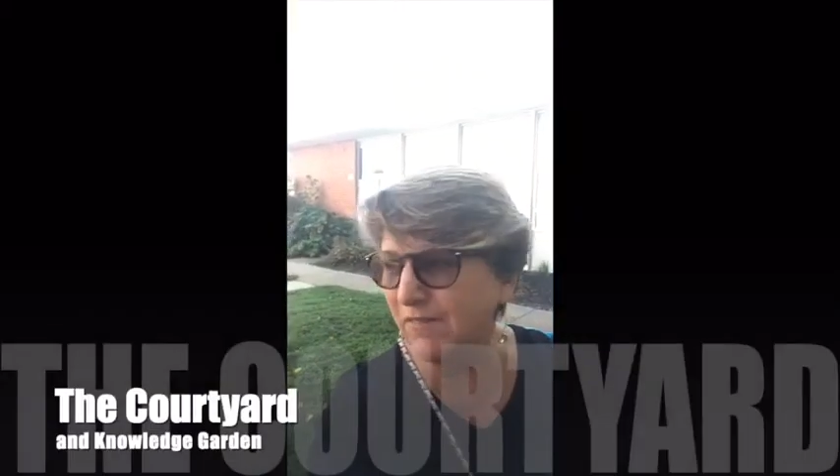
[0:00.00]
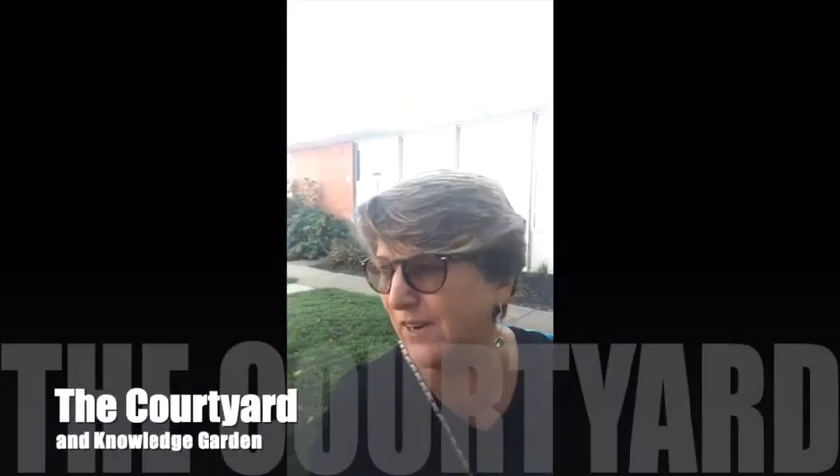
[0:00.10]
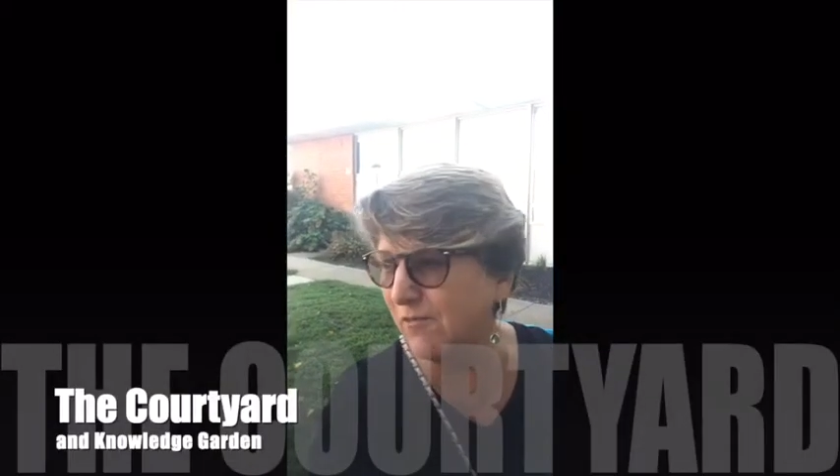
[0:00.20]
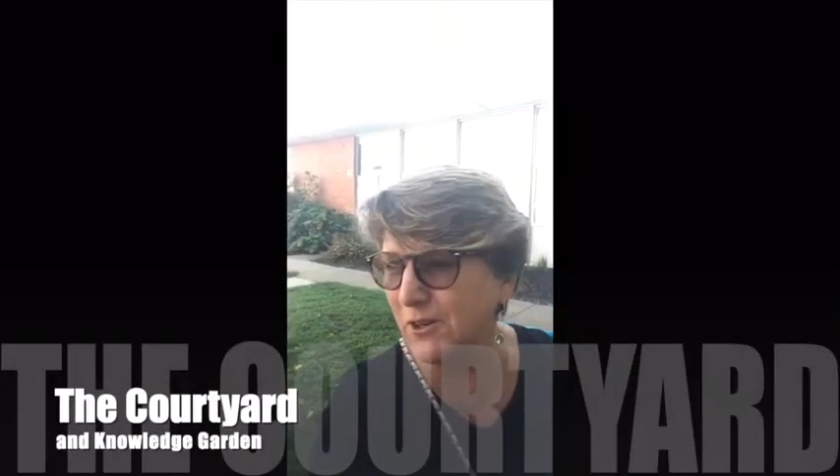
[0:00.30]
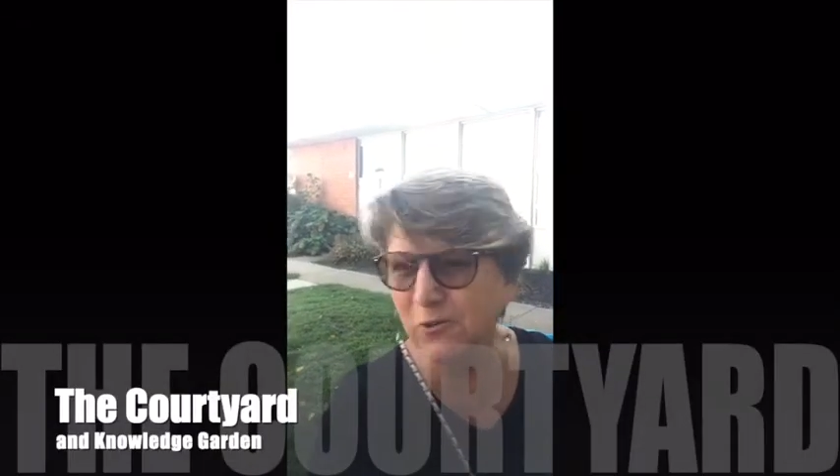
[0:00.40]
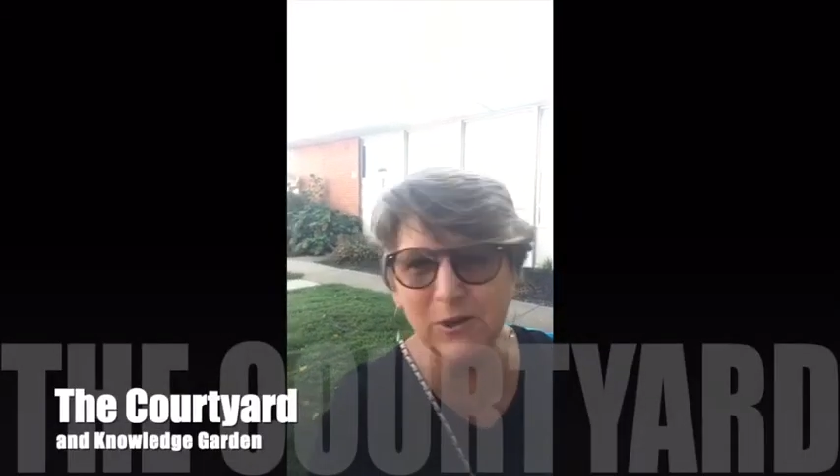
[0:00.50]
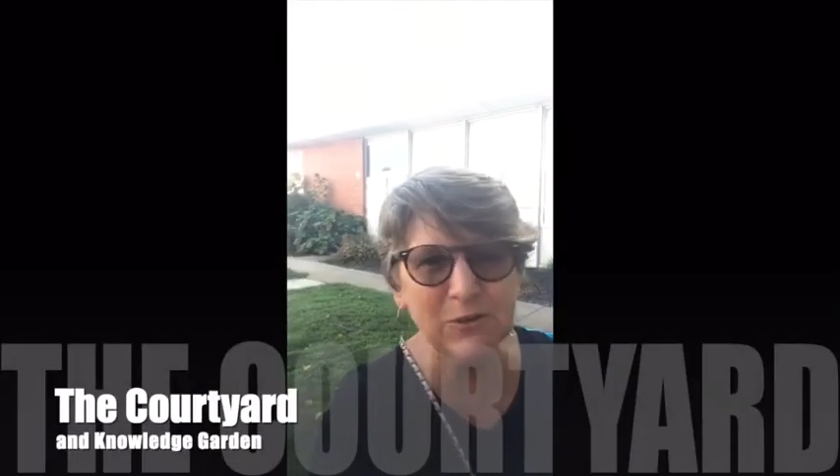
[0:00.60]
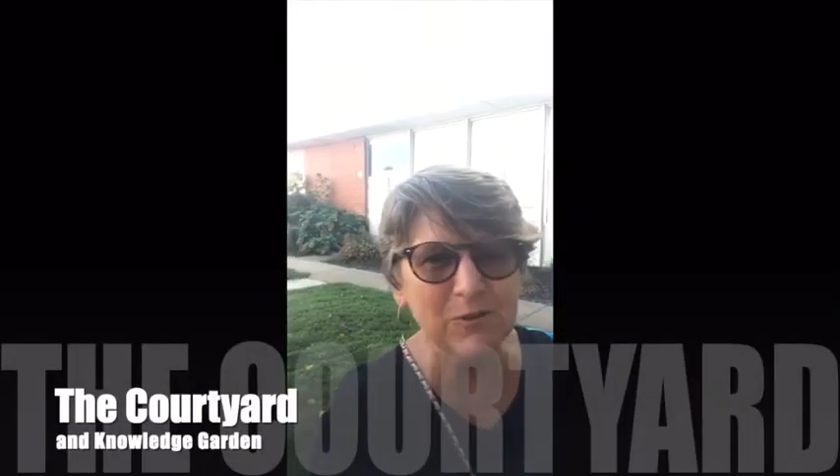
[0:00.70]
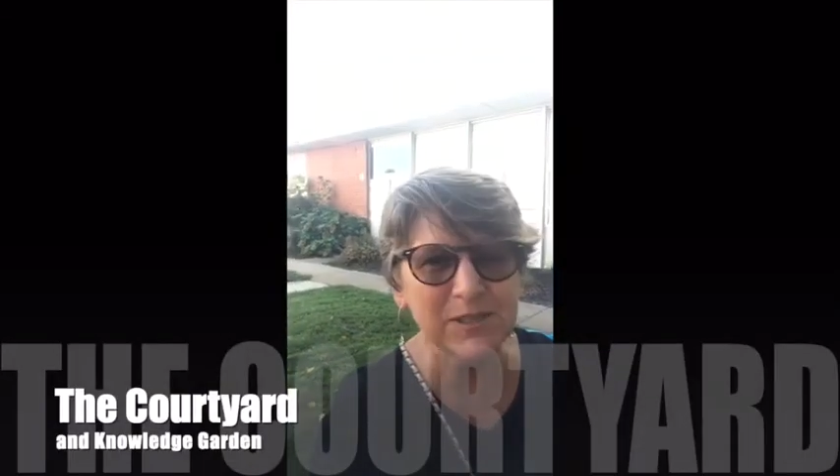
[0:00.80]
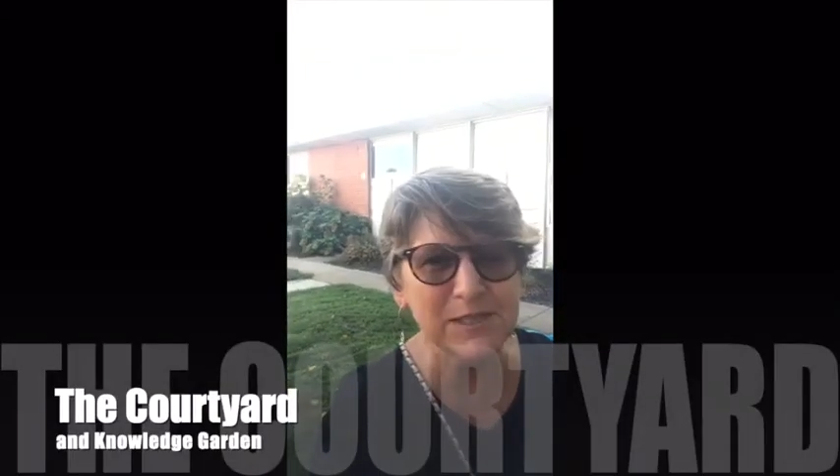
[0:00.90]
favorite
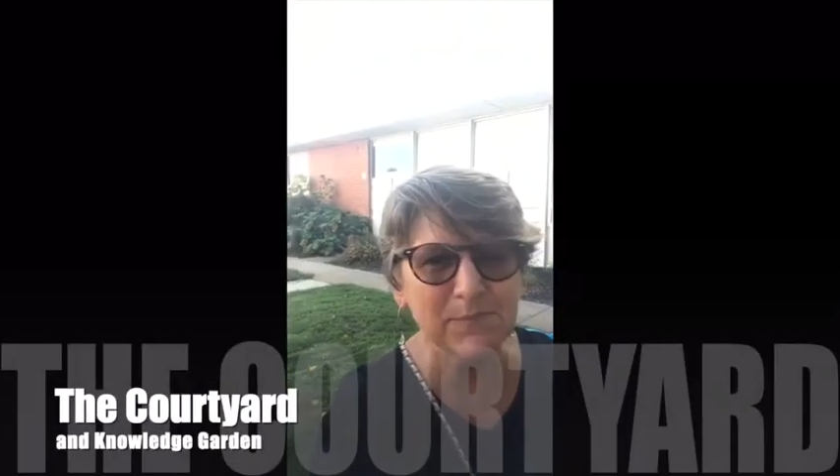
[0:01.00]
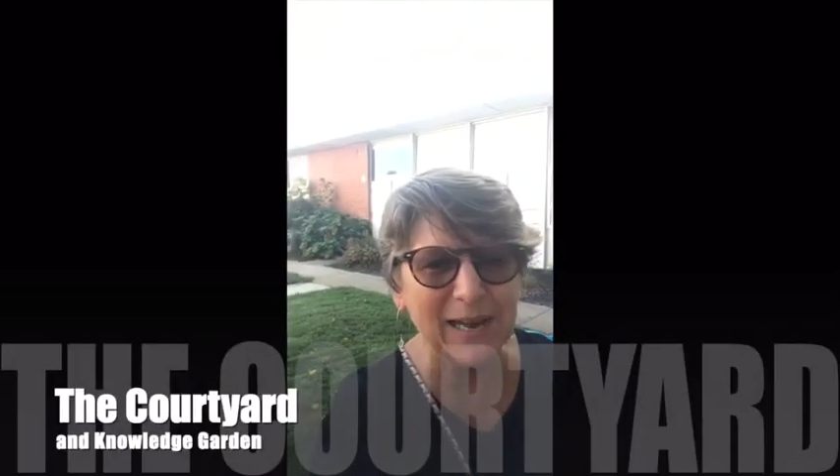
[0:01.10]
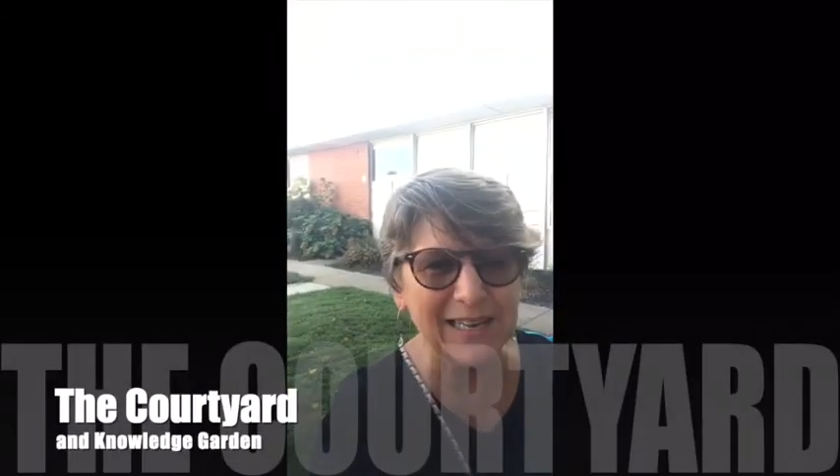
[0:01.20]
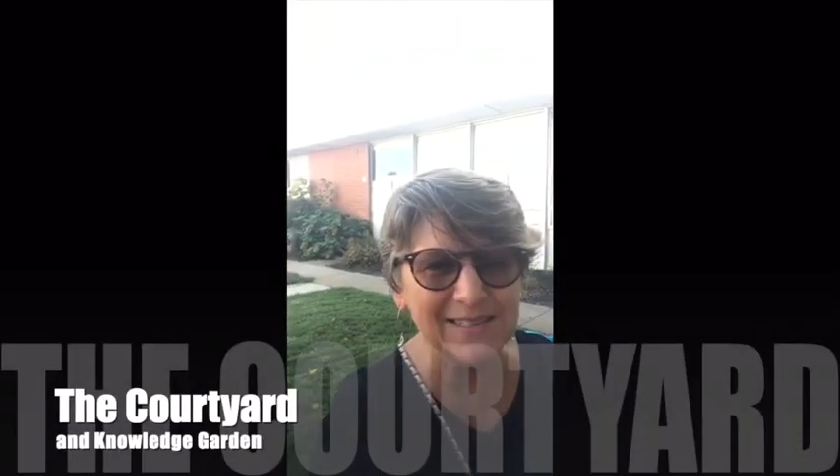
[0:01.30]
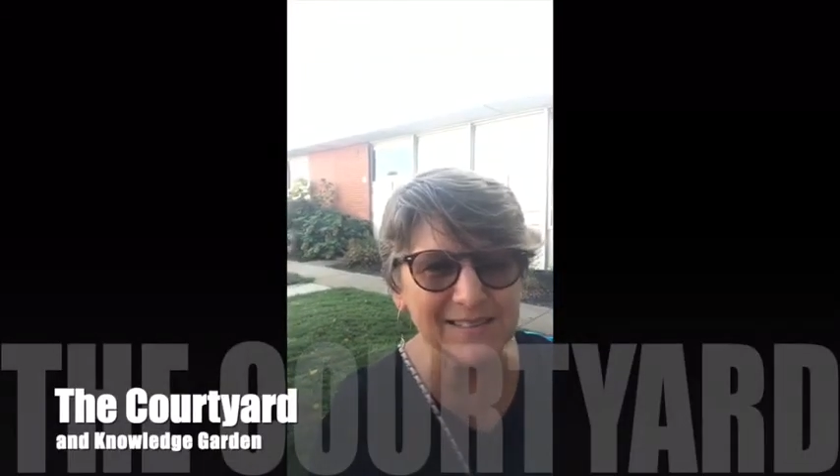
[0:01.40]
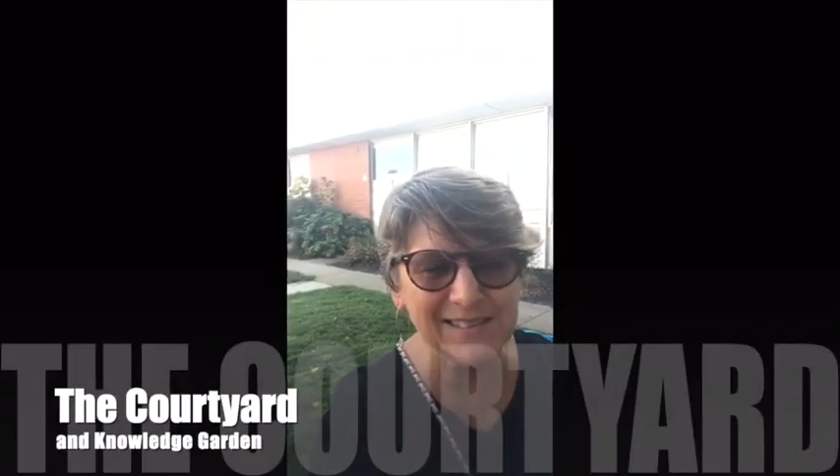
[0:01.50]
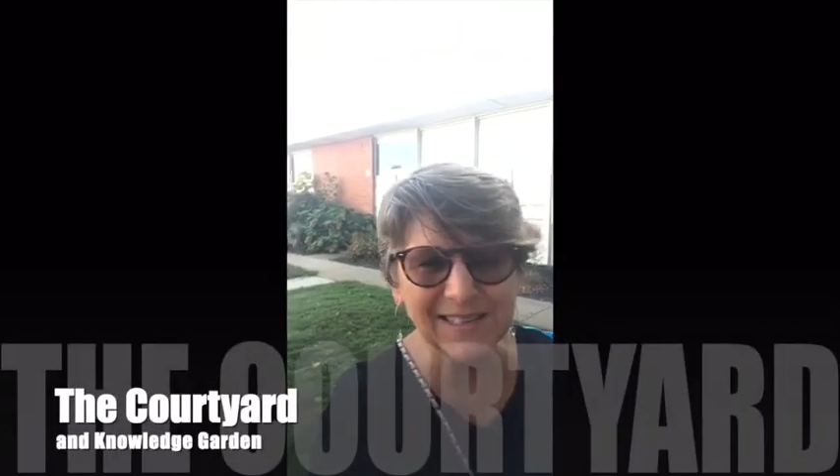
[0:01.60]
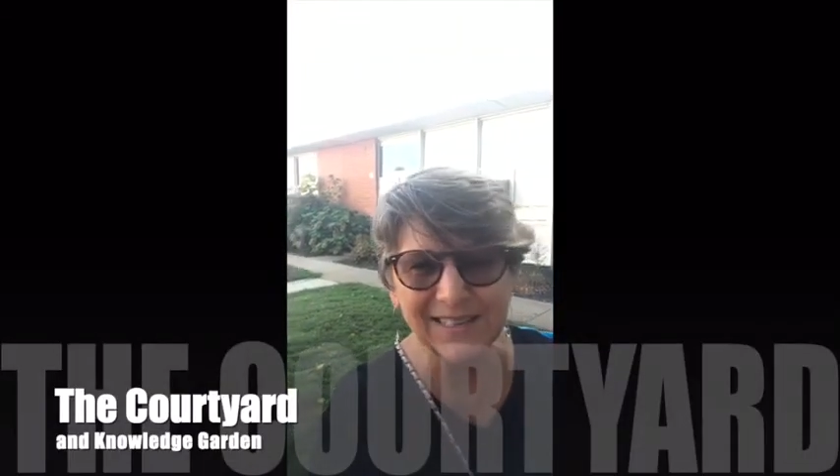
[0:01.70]
Greenwood spots.